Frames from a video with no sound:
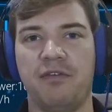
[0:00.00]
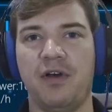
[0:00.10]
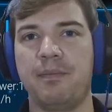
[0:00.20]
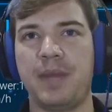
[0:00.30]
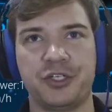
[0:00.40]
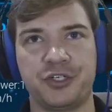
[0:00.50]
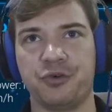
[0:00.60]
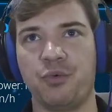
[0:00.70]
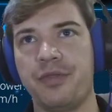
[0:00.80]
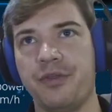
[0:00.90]
I'm not sure
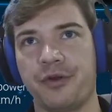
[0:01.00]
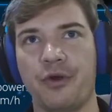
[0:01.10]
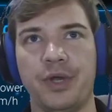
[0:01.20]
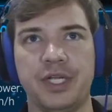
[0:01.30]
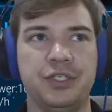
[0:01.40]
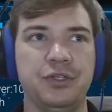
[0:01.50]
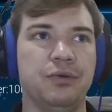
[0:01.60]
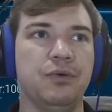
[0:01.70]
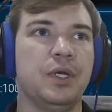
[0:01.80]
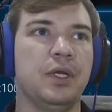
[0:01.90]
when they're going
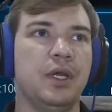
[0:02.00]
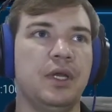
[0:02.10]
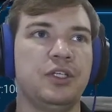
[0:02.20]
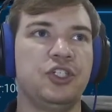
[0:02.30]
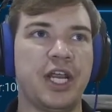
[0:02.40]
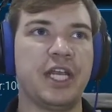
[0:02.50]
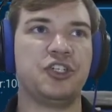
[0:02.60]
to change